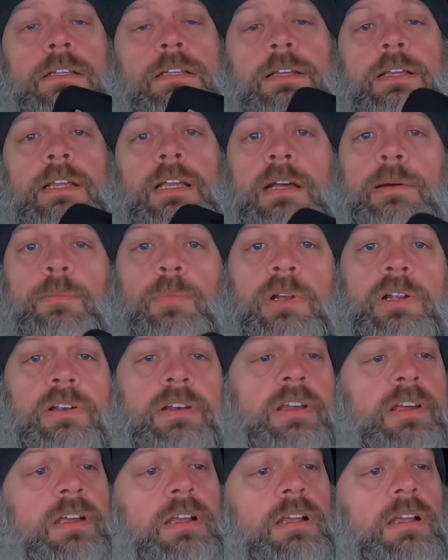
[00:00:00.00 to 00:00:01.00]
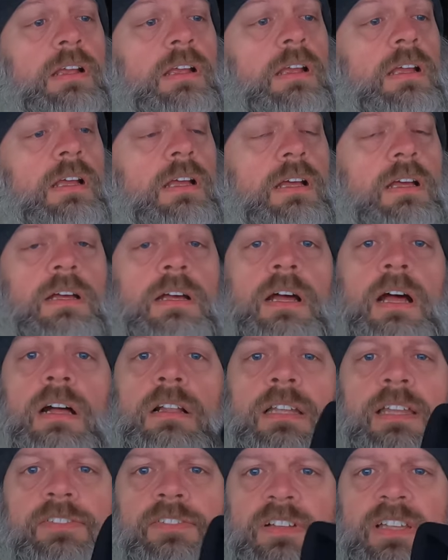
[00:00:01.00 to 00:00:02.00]
I'm weird.
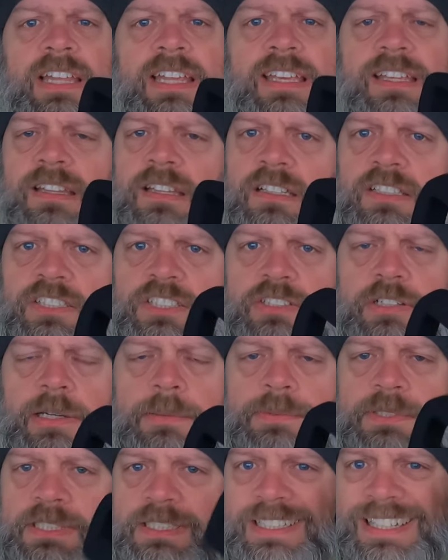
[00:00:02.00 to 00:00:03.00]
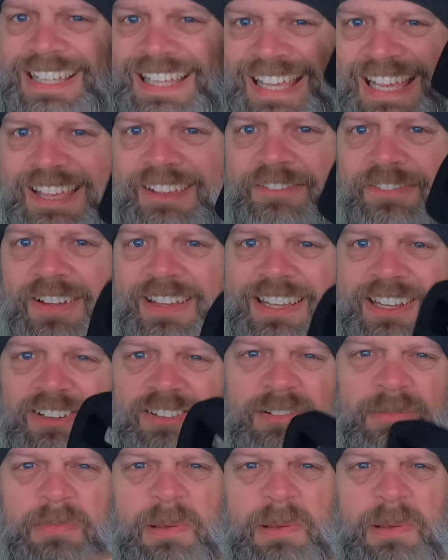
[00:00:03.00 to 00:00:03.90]
I'll leave a link in the description if I can